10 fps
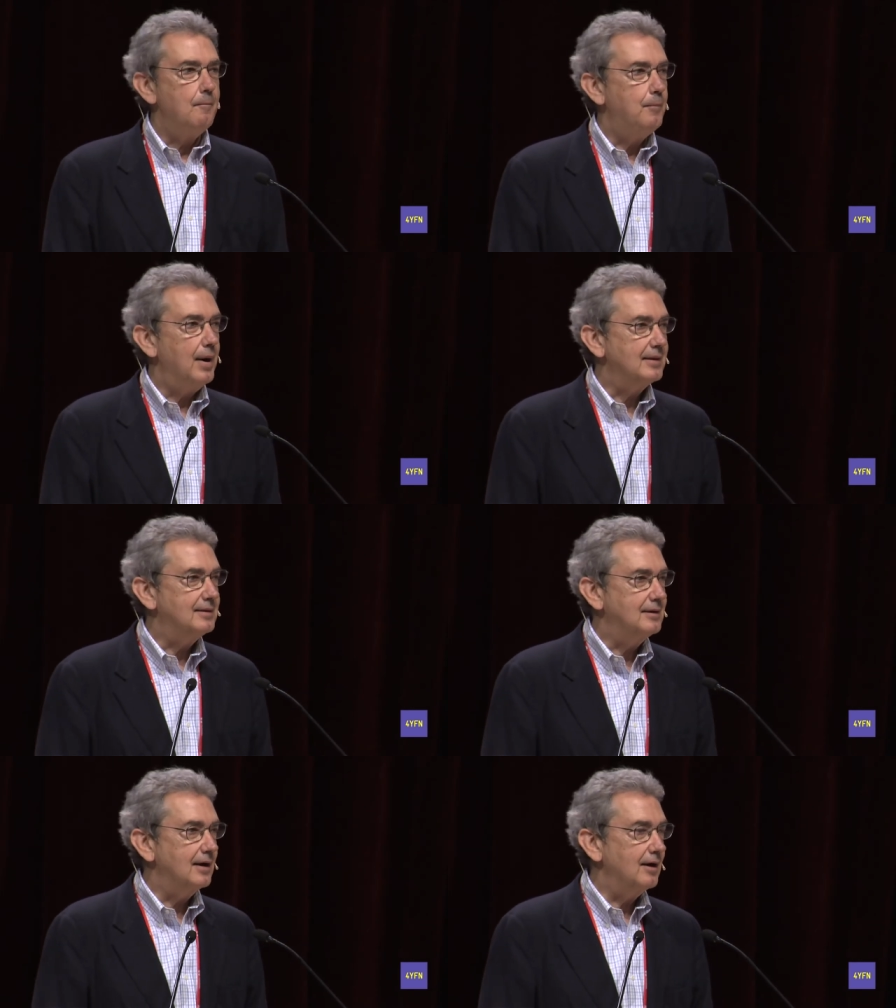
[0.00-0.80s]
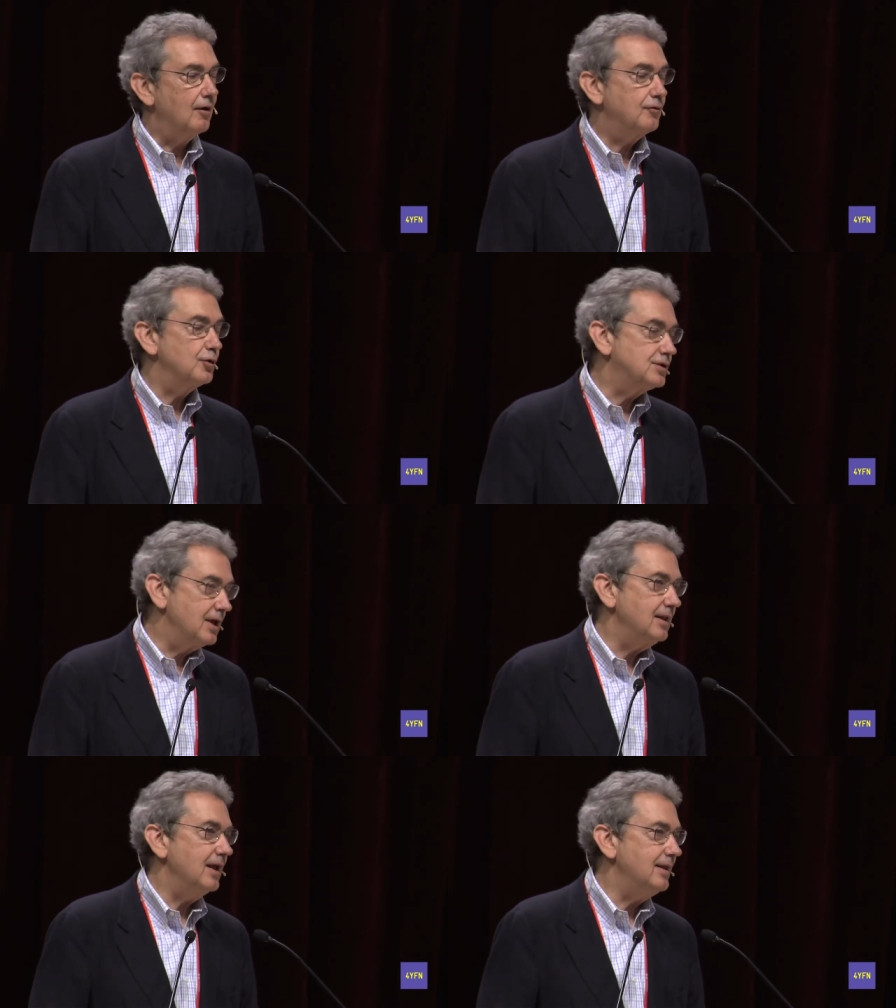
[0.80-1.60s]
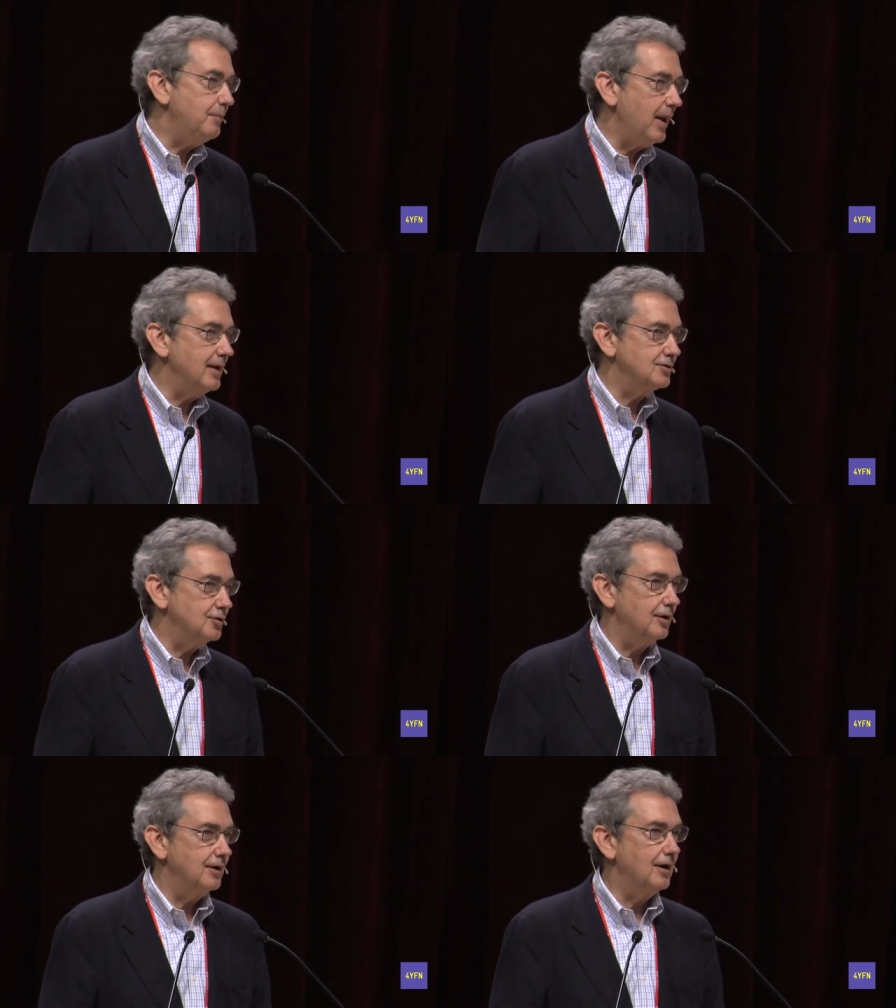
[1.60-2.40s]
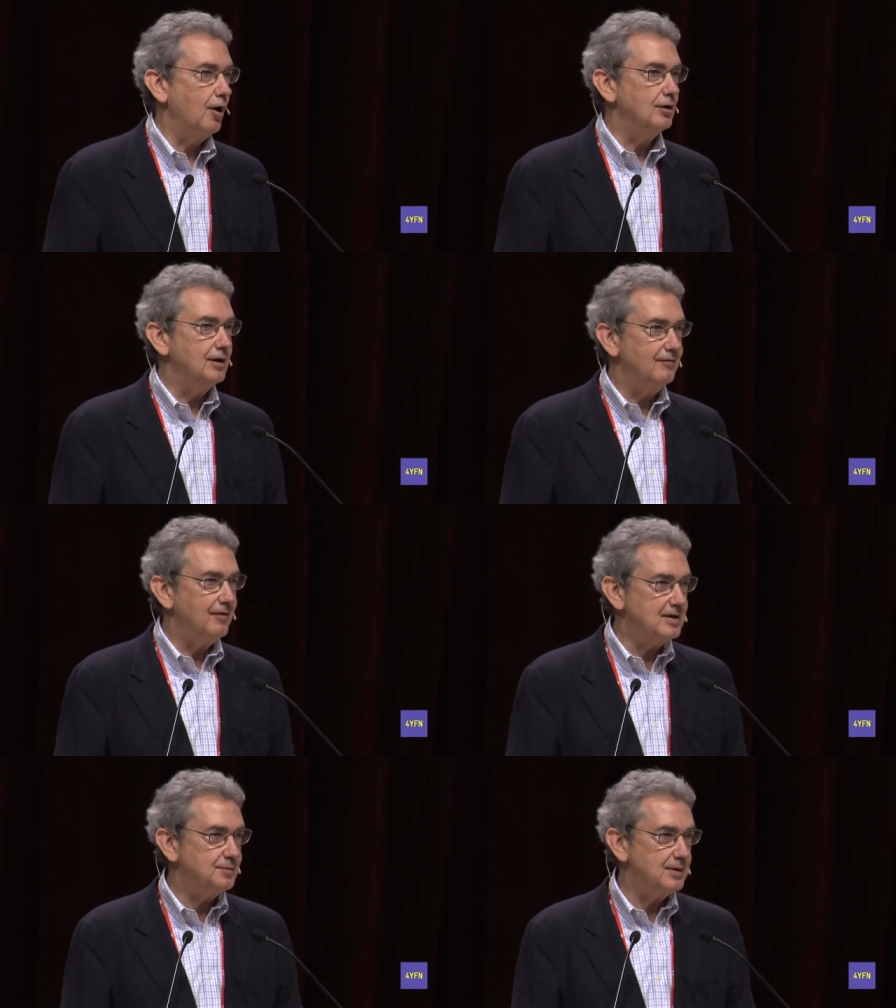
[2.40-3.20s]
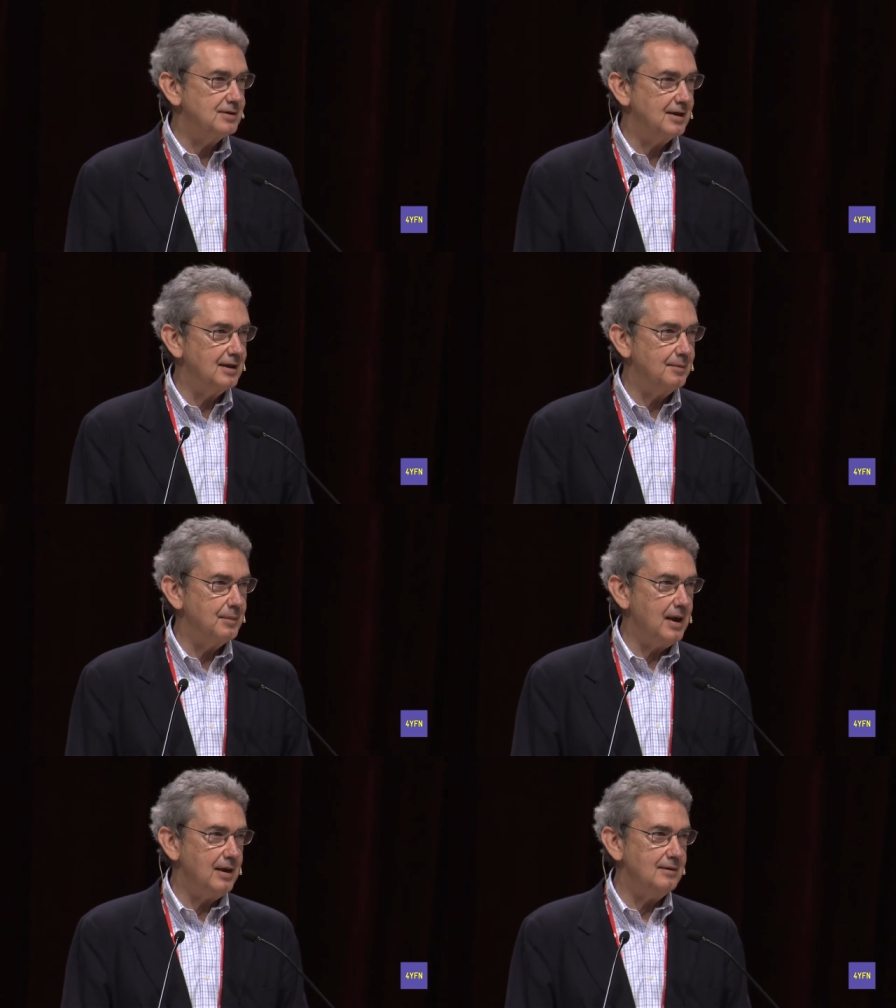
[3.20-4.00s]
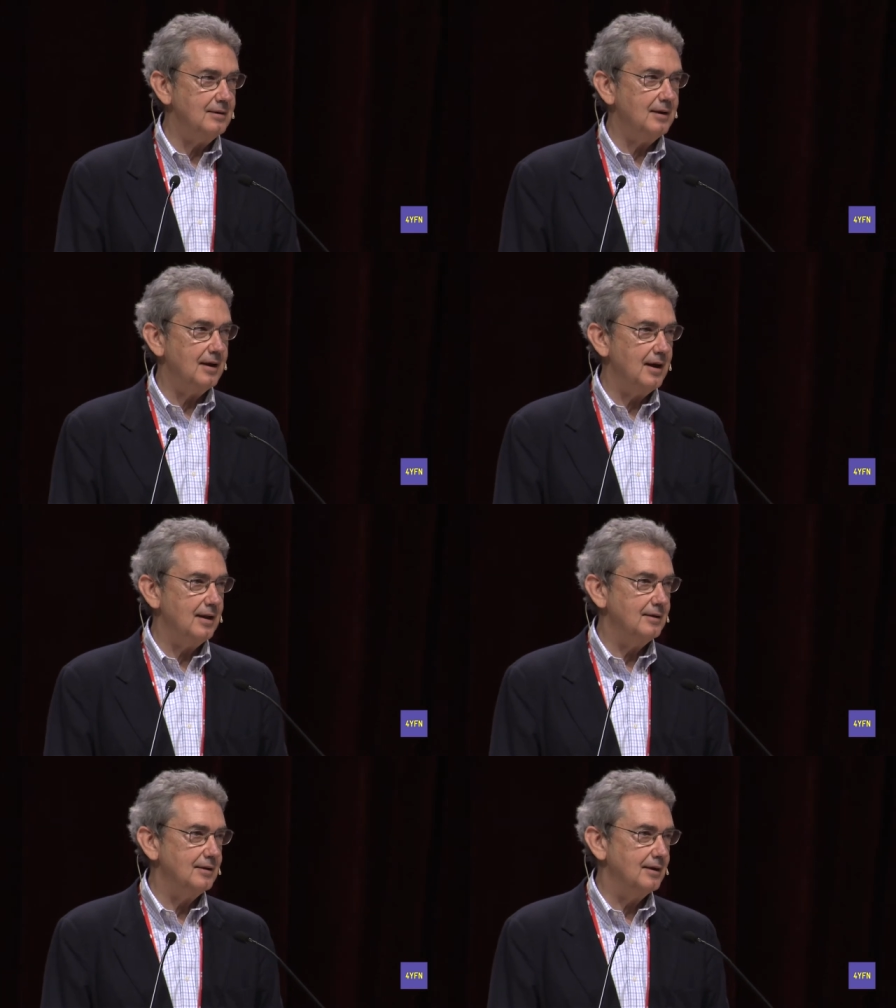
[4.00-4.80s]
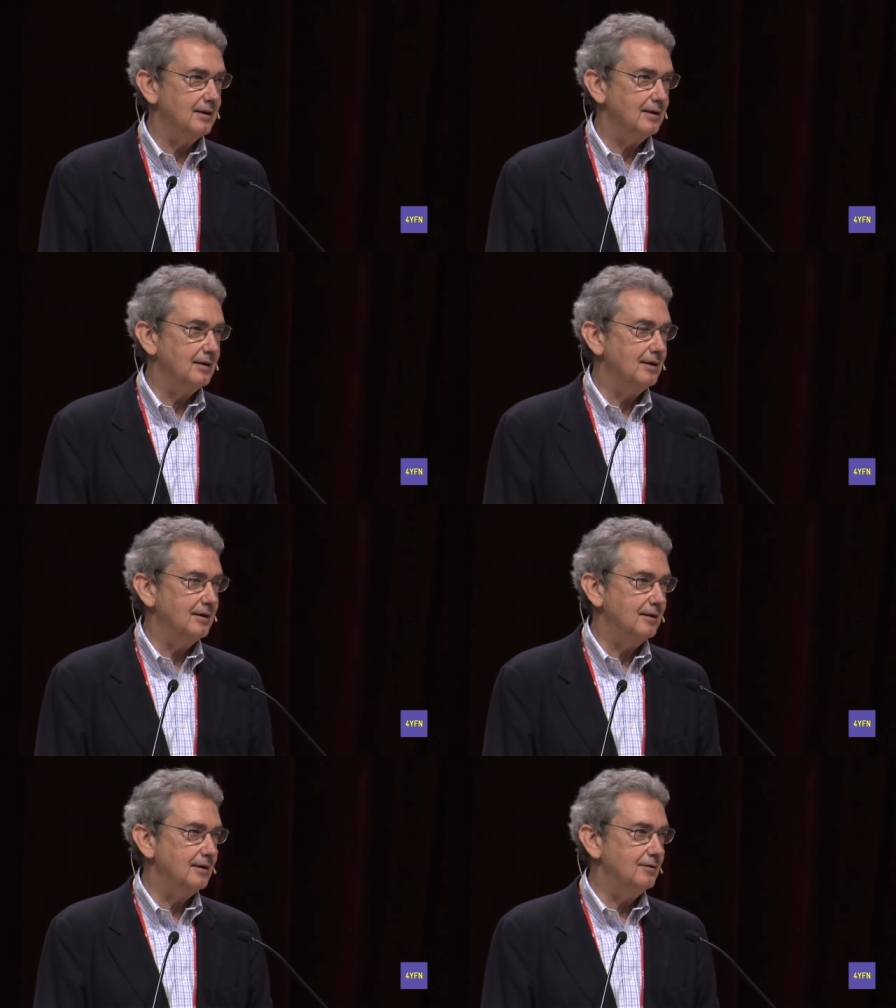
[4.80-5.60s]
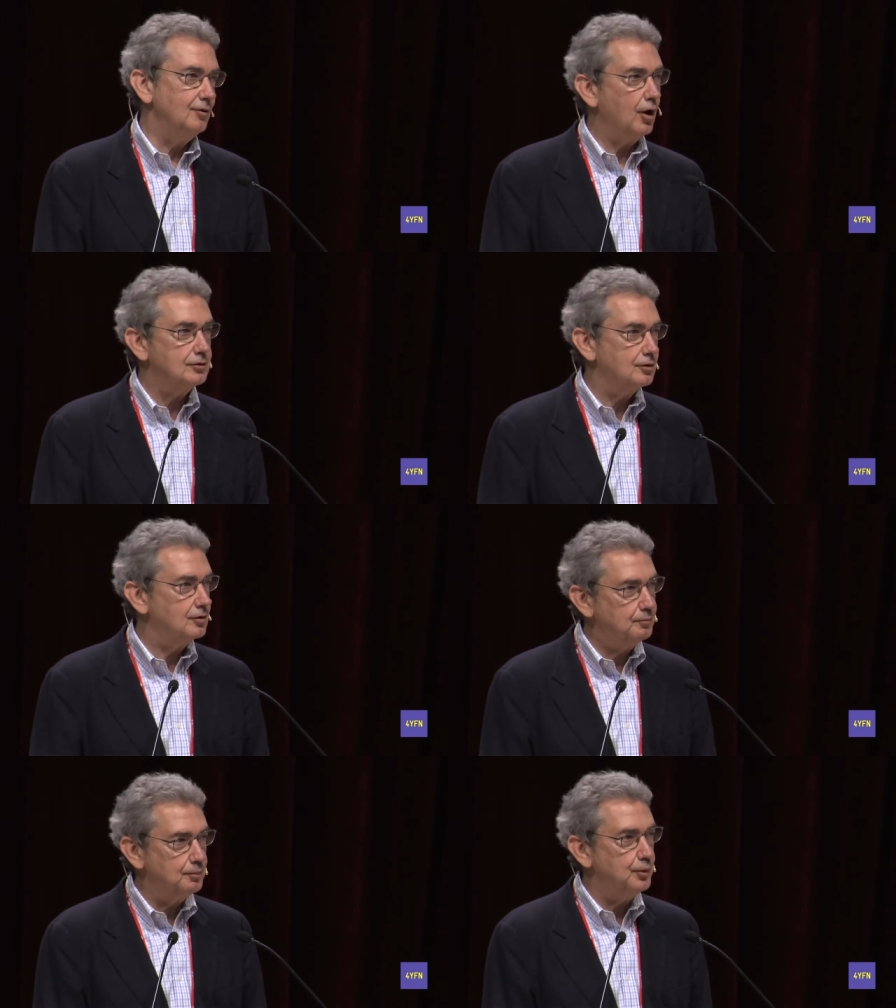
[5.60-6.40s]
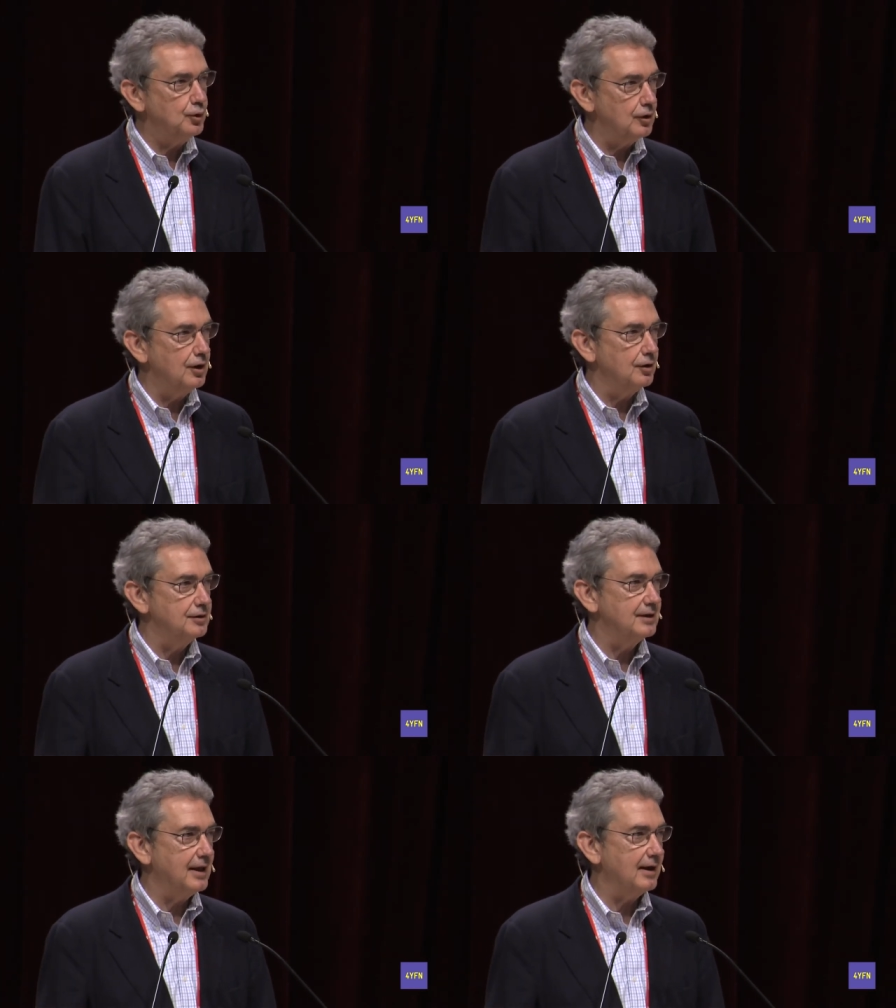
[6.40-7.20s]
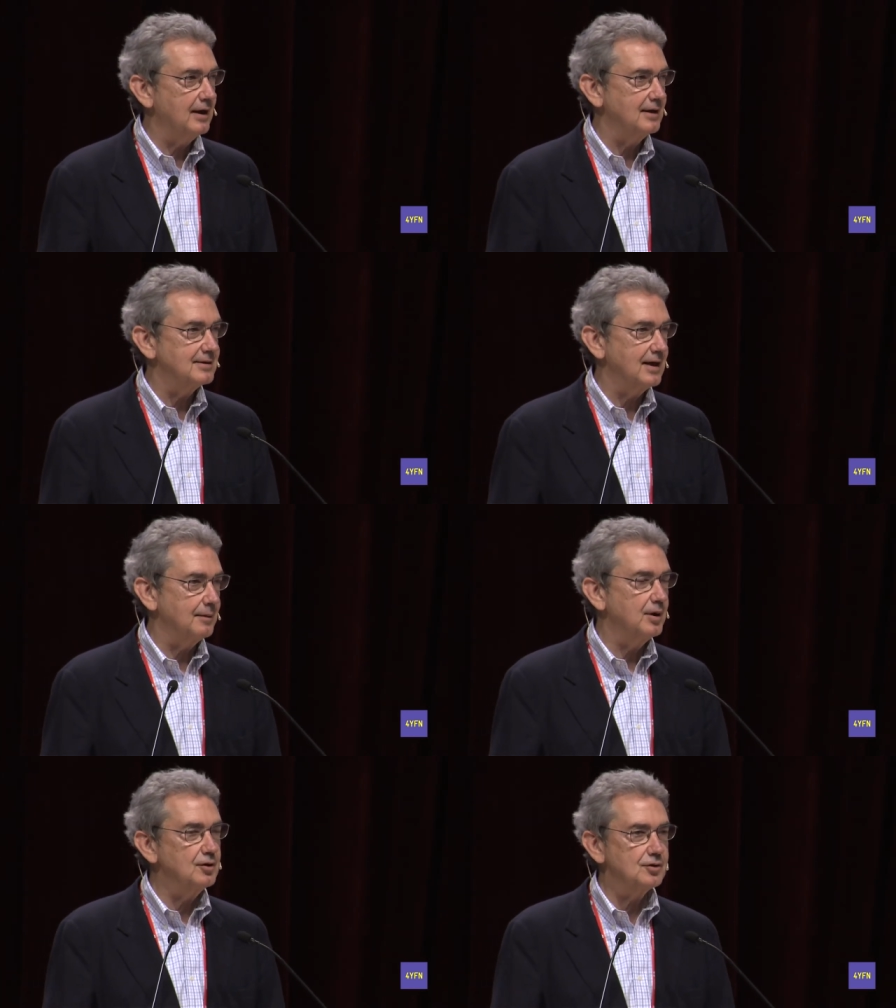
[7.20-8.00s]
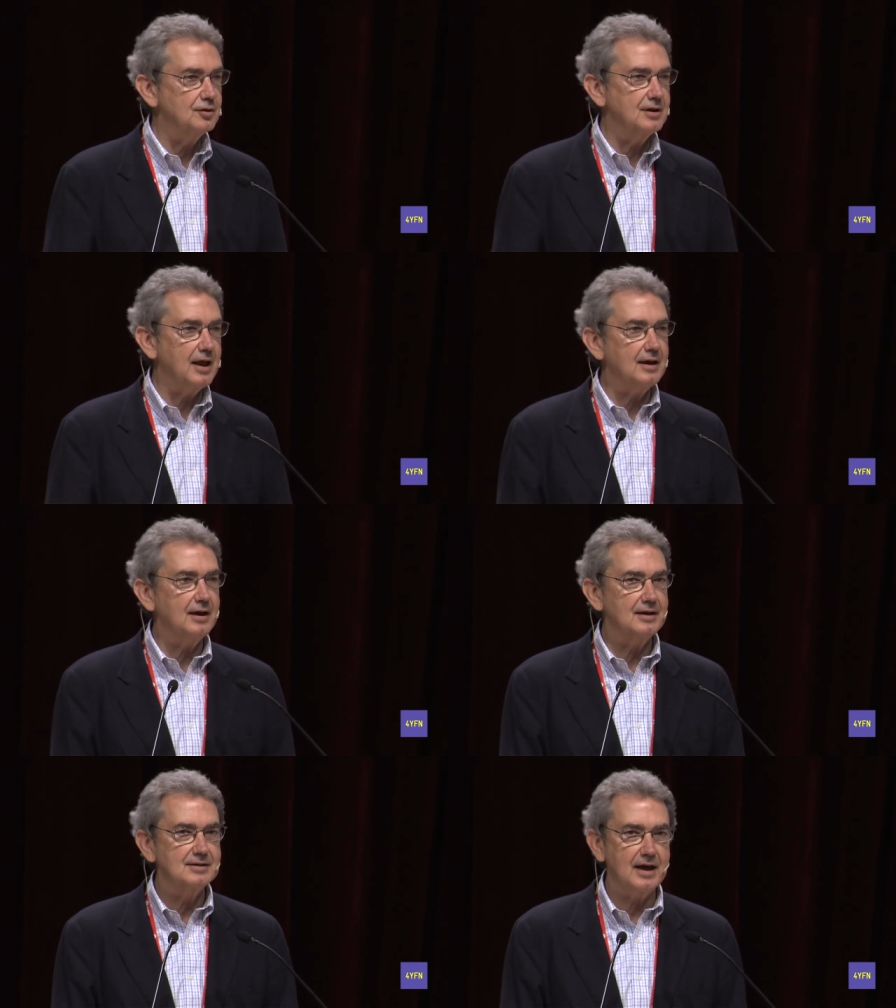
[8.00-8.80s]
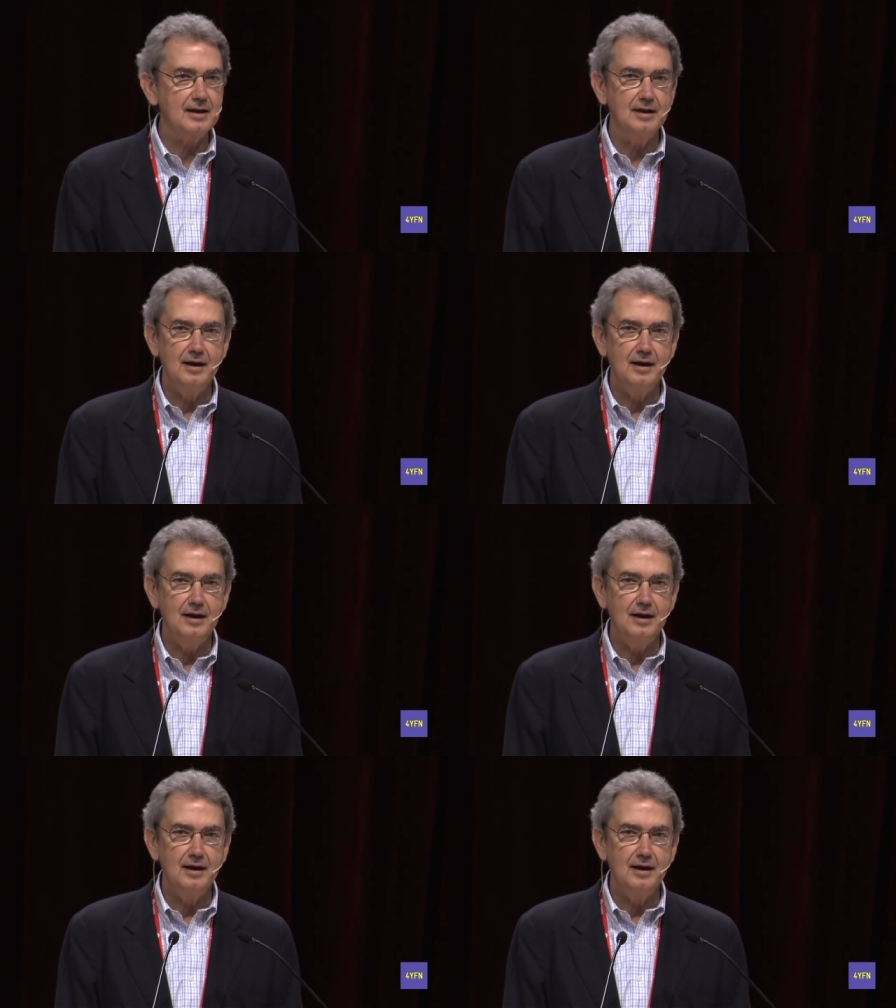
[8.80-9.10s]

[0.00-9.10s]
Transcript: But uh, of course, it depends on, on the investments that are made and uh, uh, not purely on the technical side, because on the technical side,